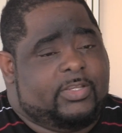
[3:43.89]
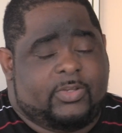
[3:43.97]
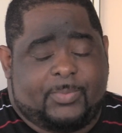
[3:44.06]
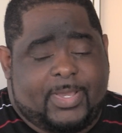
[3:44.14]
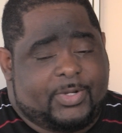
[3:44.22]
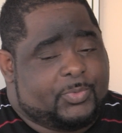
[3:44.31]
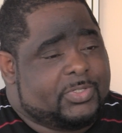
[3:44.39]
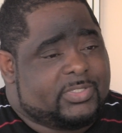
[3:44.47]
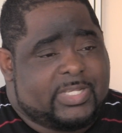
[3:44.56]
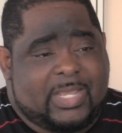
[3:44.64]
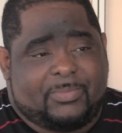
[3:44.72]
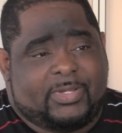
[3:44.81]
No matter what
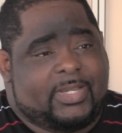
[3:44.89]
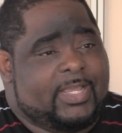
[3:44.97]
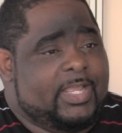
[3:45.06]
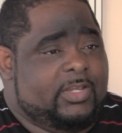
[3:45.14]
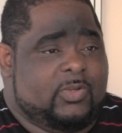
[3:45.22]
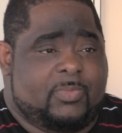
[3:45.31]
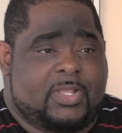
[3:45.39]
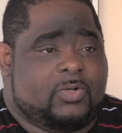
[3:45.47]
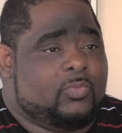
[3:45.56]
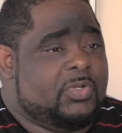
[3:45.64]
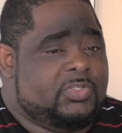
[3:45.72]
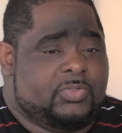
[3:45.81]
time of night, no
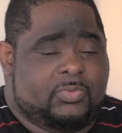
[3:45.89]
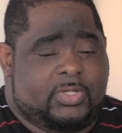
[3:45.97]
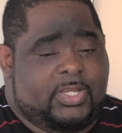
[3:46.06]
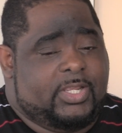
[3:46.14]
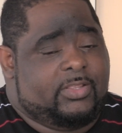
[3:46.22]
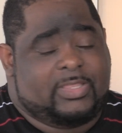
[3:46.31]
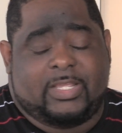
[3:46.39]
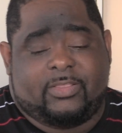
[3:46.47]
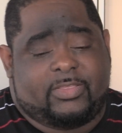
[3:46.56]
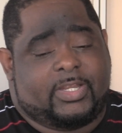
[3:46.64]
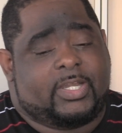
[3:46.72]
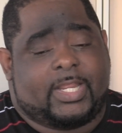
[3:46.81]
matter what you need, they're
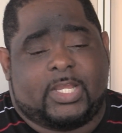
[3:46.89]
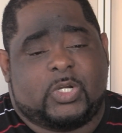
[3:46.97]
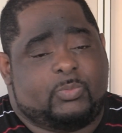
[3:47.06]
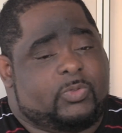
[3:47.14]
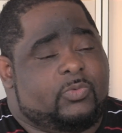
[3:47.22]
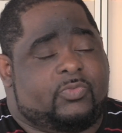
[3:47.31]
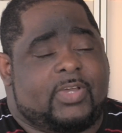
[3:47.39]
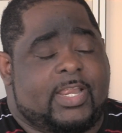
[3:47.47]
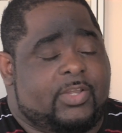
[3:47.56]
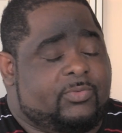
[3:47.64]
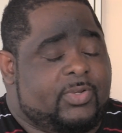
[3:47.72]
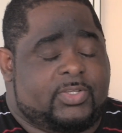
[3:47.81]
there to help you
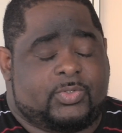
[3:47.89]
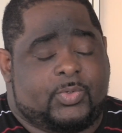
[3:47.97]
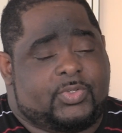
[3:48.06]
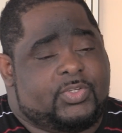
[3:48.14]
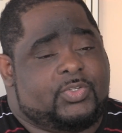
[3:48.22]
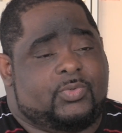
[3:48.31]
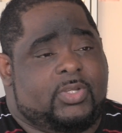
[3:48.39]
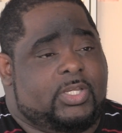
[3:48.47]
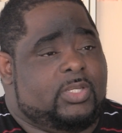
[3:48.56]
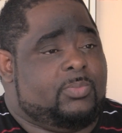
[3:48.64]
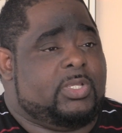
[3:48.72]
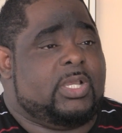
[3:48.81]
find the resources you
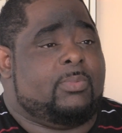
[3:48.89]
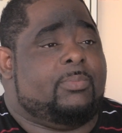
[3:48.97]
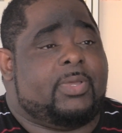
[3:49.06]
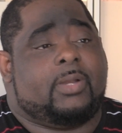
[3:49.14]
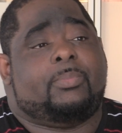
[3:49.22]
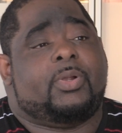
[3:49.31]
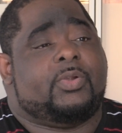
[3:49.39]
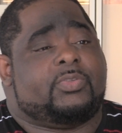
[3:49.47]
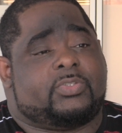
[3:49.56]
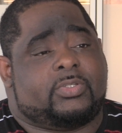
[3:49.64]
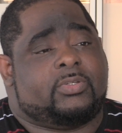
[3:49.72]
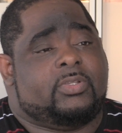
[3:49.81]
need to become a better
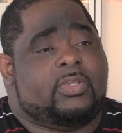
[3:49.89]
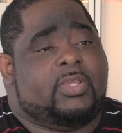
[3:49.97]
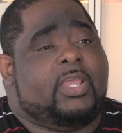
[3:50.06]
person